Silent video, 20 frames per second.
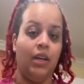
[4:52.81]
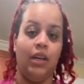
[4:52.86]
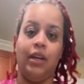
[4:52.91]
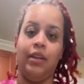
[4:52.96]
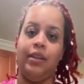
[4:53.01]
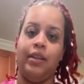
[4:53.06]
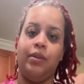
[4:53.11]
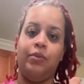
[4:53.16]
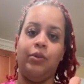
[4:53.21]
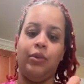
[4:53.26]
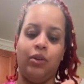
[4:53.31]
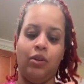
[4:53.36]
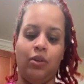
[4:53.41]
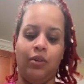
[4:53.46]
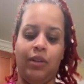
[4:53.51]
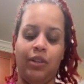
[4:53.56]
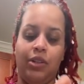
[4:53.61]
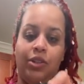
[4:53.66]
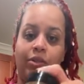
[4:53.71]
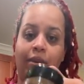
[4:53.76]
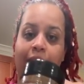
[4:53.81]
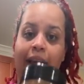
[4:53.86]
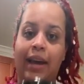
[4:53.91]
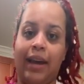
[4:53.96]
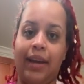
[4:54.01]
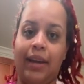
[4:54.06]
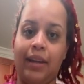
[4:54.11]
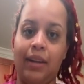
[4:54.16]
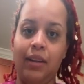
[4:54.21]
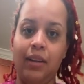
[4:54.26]
And then we're going to
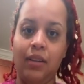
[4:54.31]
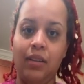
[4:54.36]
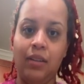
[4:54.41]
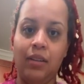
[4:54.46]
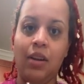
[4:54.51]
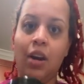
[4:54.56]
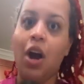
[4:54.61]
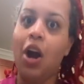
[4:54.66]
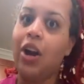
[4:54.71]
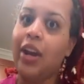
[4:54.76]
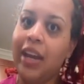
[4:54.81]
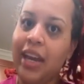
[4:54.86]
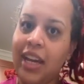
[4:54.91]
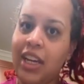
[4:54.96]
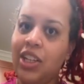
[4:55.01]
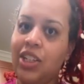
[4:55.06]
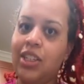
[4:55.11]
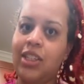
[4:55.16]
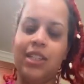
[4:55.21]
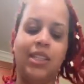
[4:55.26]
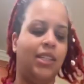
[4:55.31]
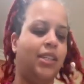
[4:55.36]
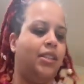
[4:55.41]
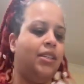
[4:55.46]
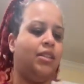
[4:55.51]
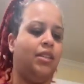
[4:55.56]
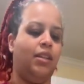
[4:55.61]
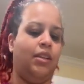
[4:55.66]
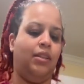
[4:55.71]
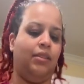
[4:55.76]
add our Cajun
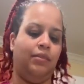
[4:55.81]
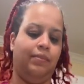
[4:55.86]
seasoning.